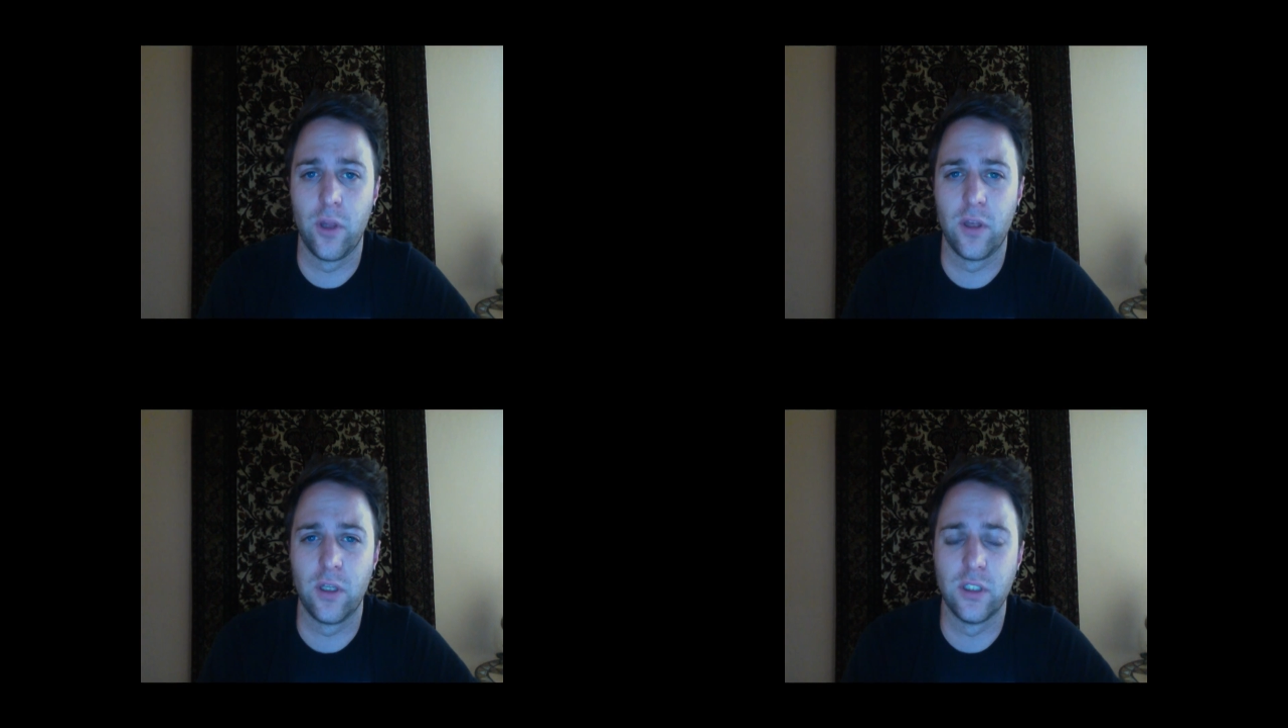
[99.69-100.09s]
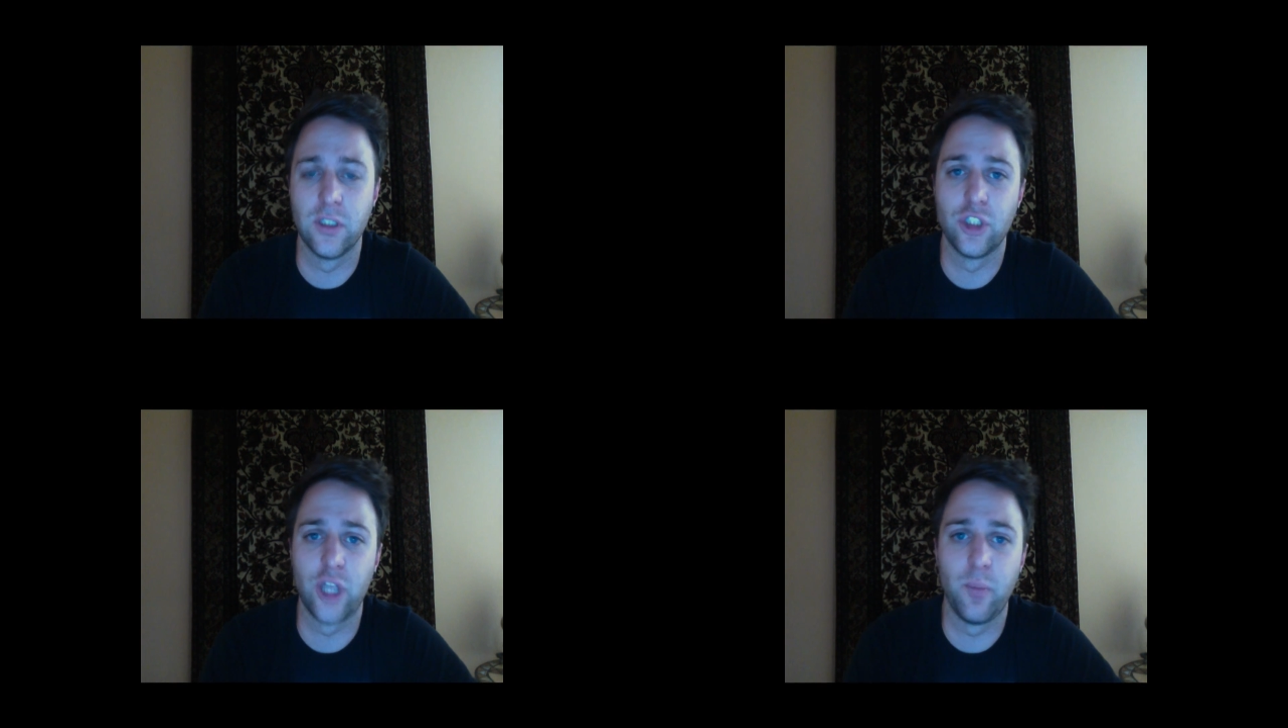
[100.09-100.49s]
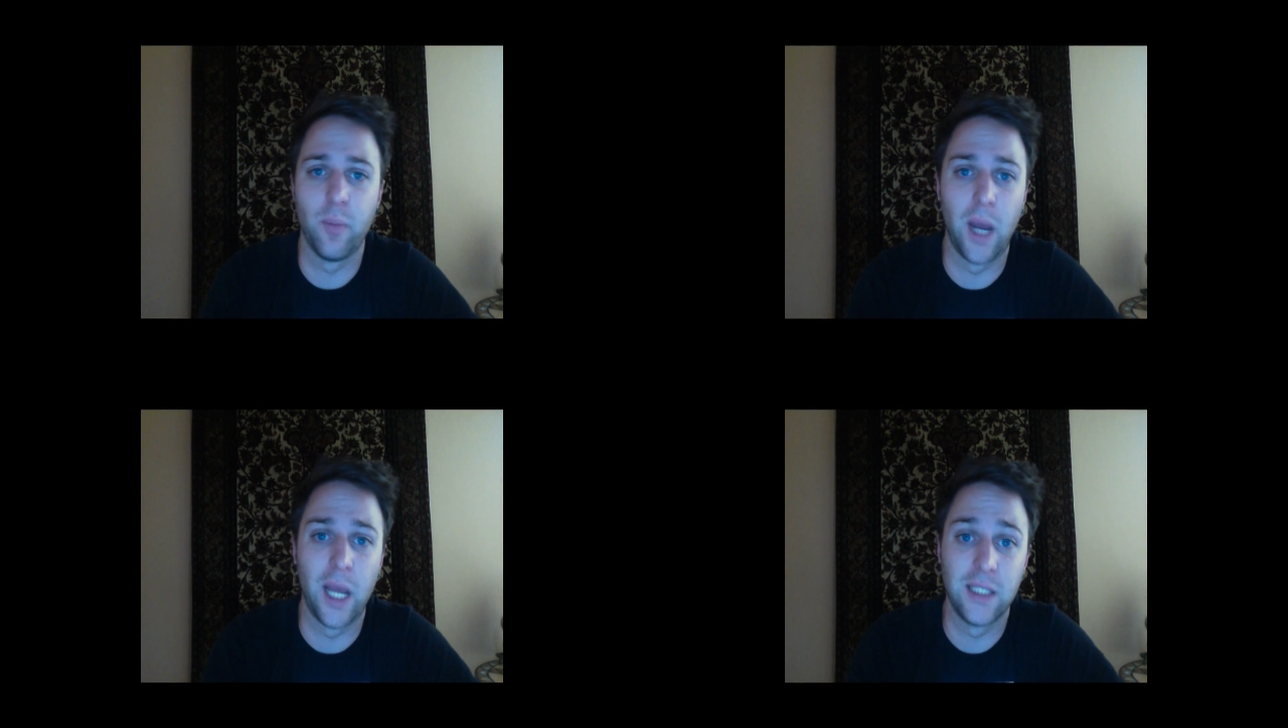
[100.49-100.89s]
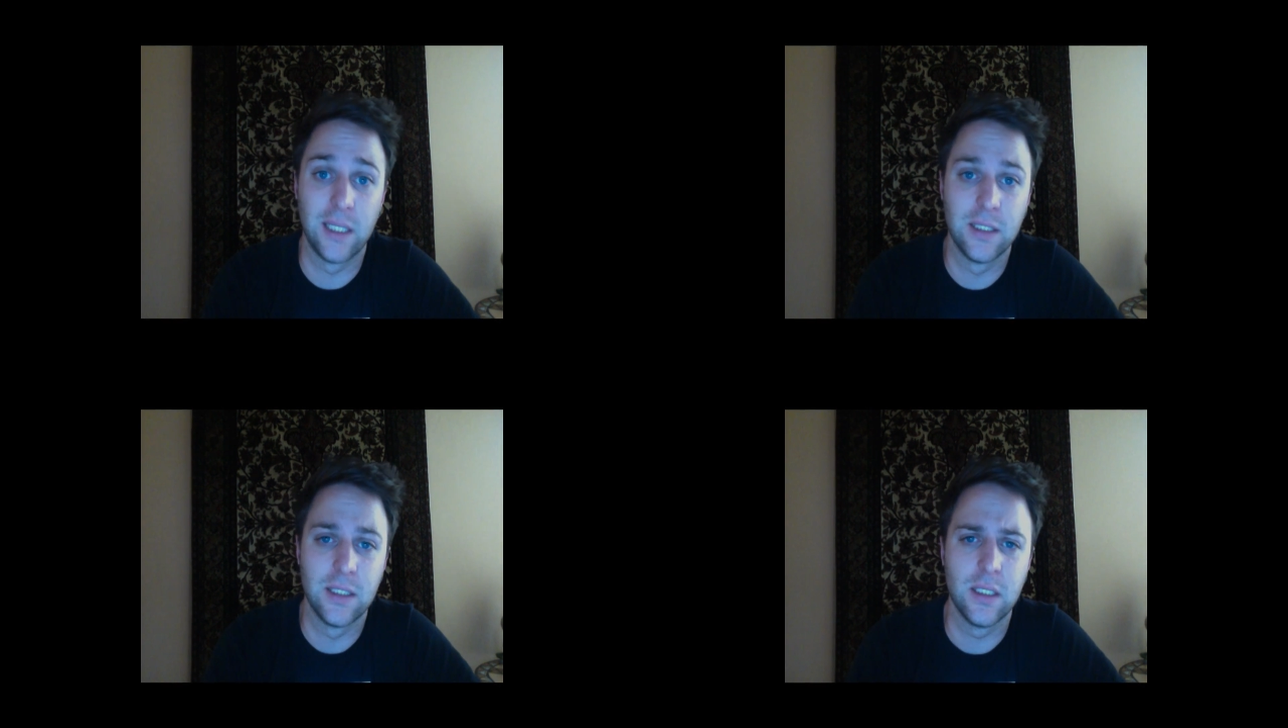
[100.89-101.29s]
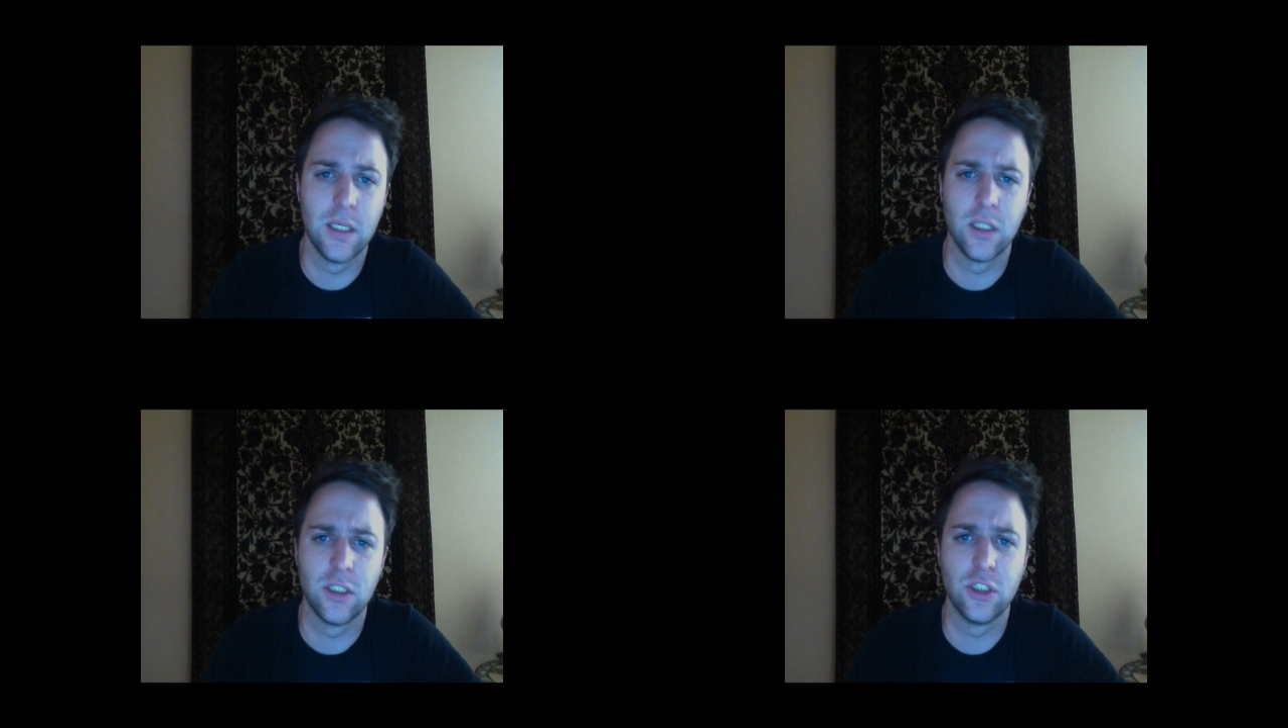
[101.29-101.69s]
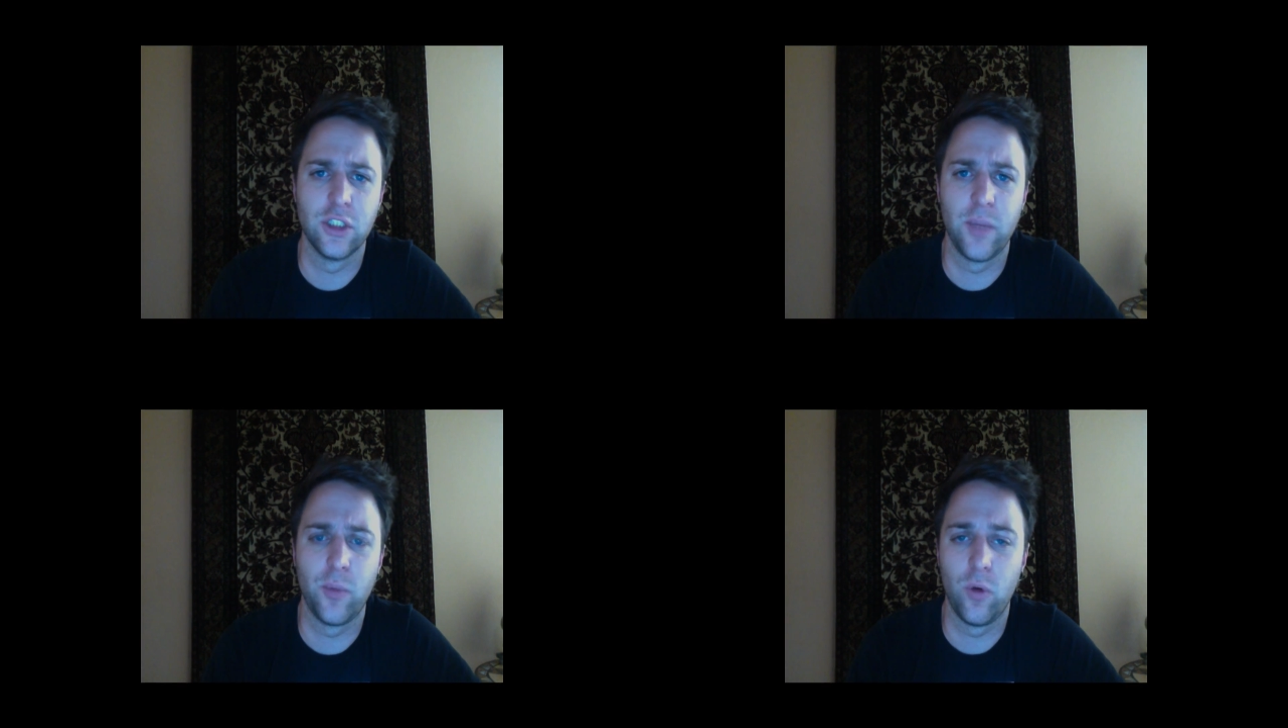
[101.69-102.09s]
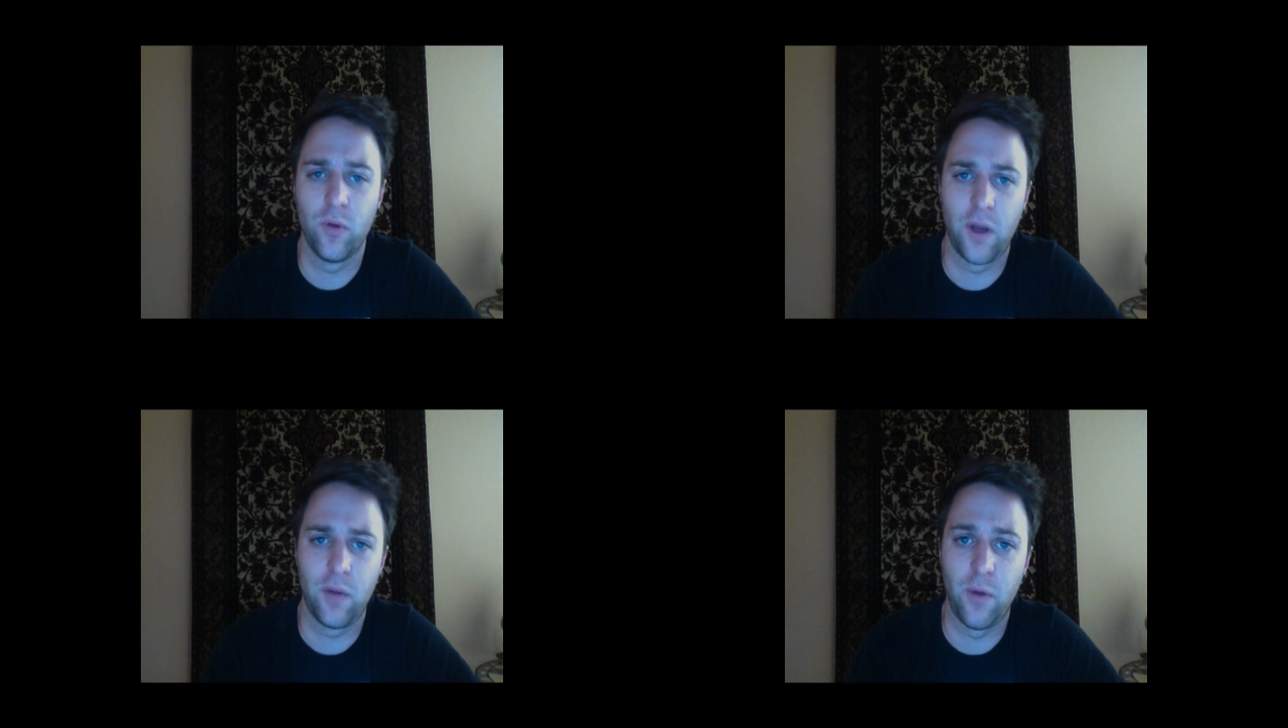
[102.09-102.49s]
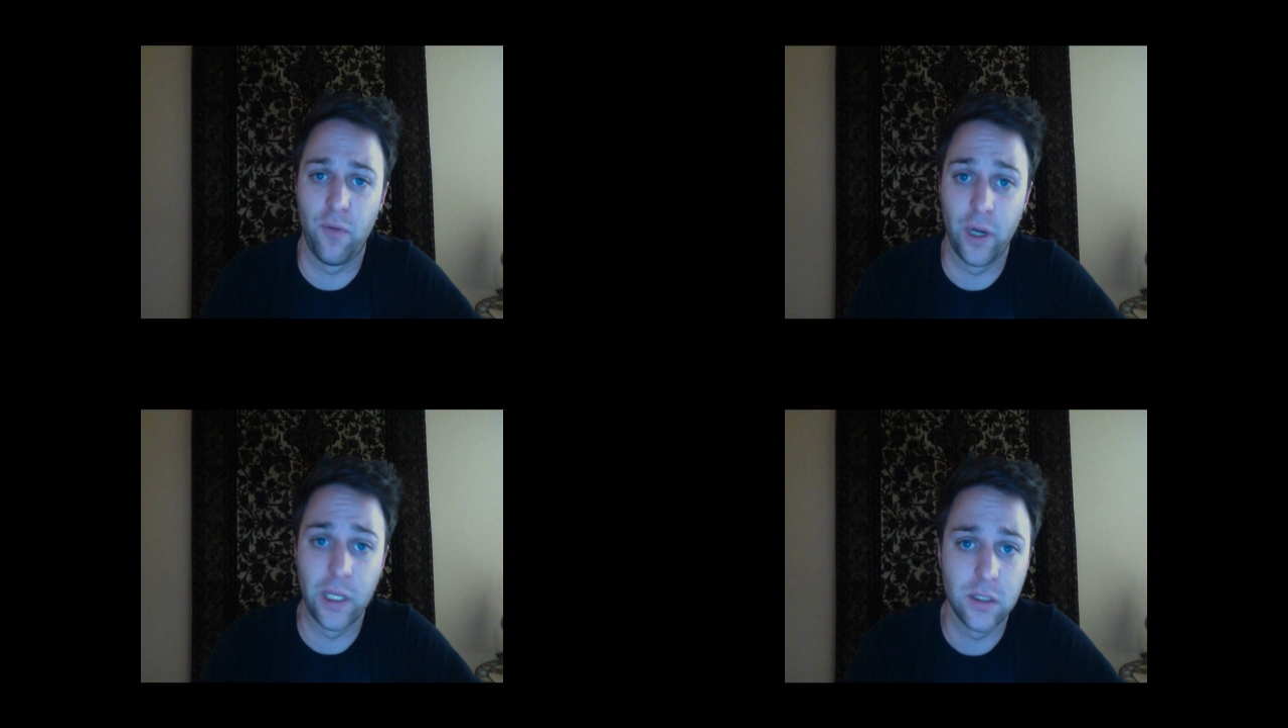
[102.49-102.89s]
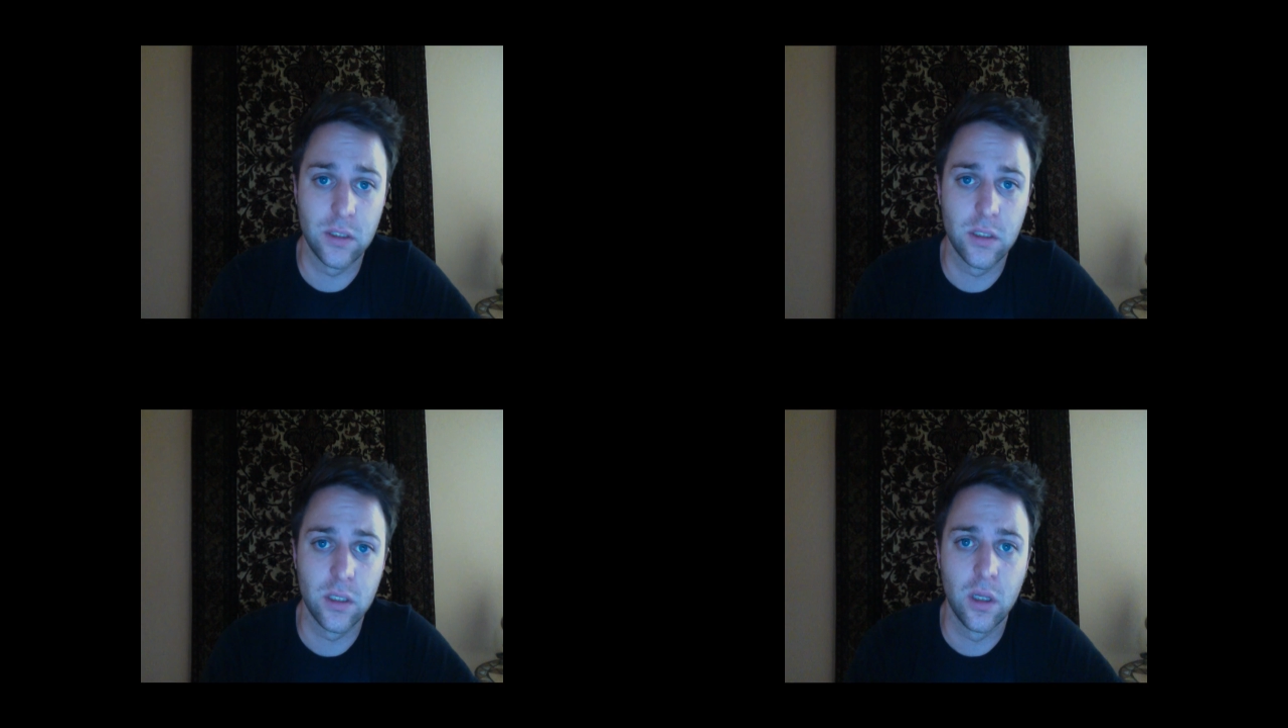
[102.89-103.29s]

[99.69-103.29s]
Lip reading: think it did shape my identity and it did shape all of my friends.